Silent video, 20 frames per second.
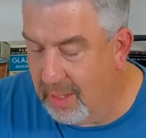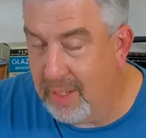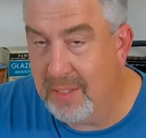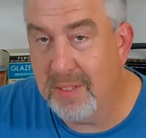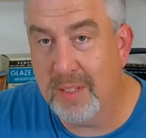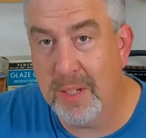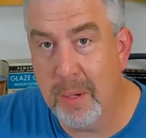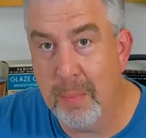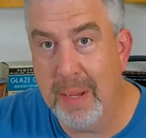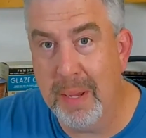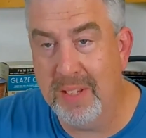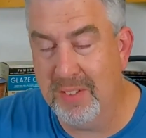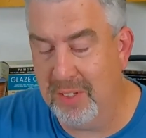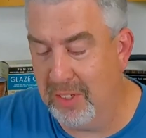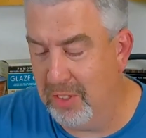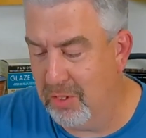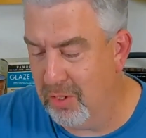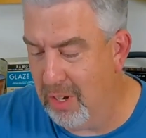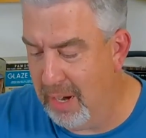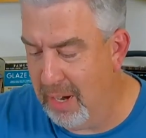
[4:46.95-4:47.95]
it's an
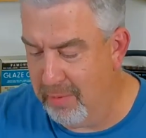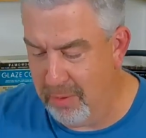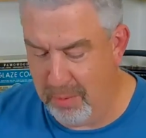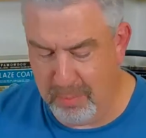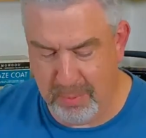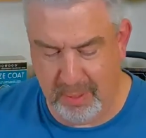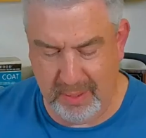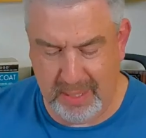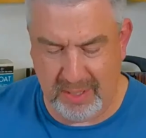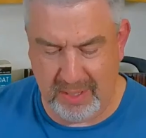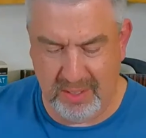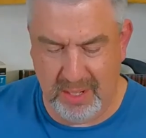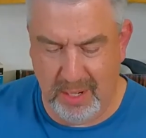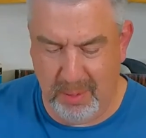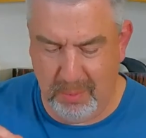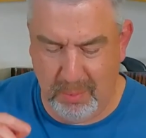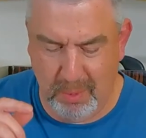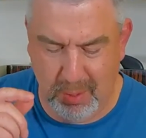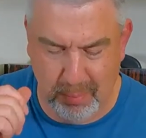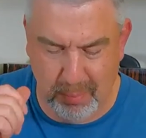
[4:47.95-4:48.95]
amazing driver, but that's
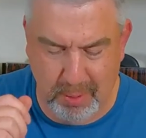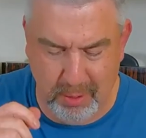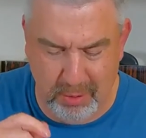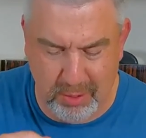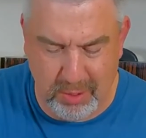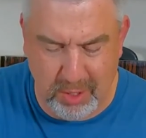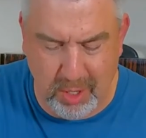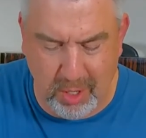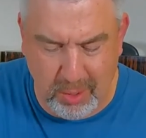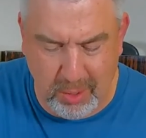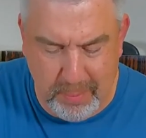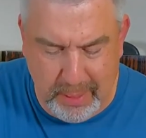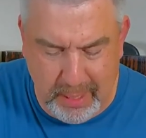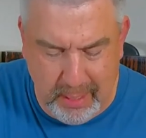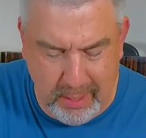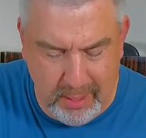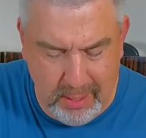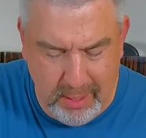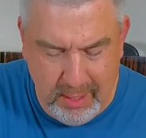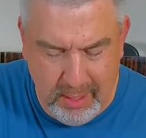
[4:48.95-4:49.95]
not what I'm here to talk
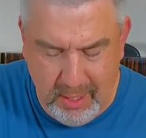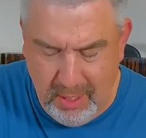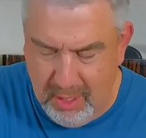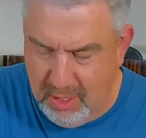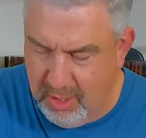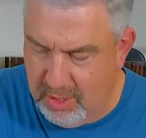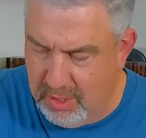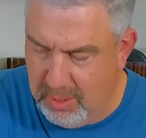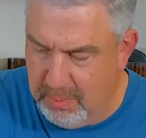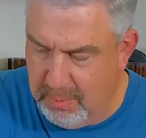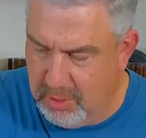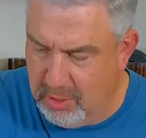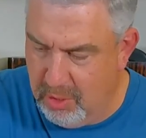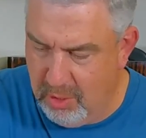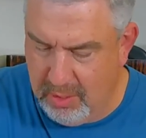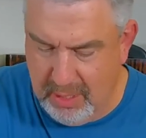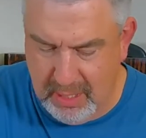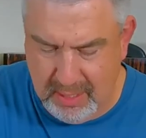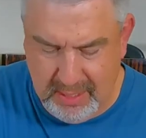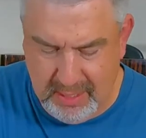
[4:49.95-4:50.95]
about. So let me
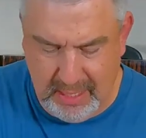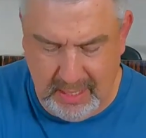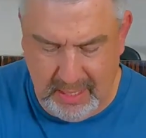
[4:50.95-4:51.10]
turn that